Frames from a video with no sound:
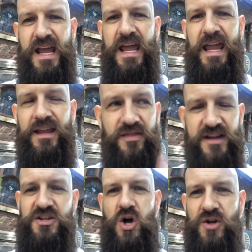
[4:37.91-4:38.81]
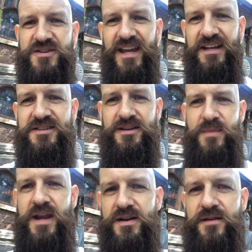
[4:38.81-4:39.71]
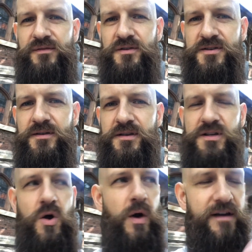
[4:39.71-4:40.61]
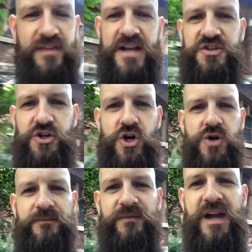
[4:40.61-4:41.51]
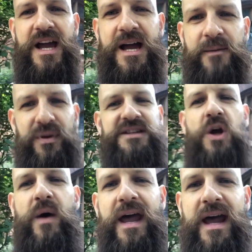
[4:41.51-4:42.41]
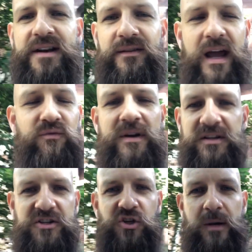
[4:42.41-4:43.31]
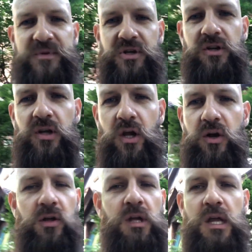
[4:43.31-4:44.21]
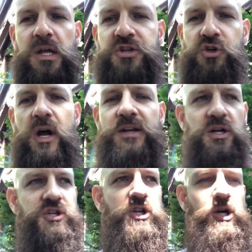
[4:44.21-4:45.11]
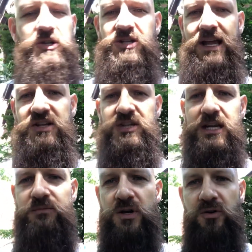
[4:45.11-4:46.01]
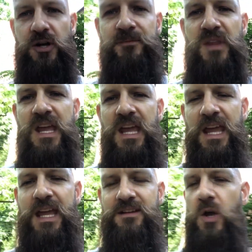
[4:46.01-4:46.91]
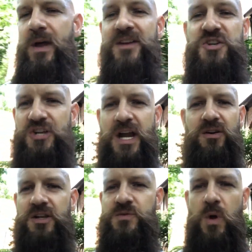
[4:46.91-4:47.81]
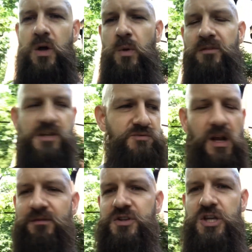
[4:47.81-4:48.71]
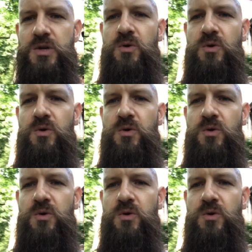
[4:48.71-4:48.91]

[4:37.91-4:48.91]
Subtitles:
in this context to make a difference. So if that's true, please go ahead and read the description. You can go to try.church/teambuilder and go ahead and share it as well, whether it's relevant to you or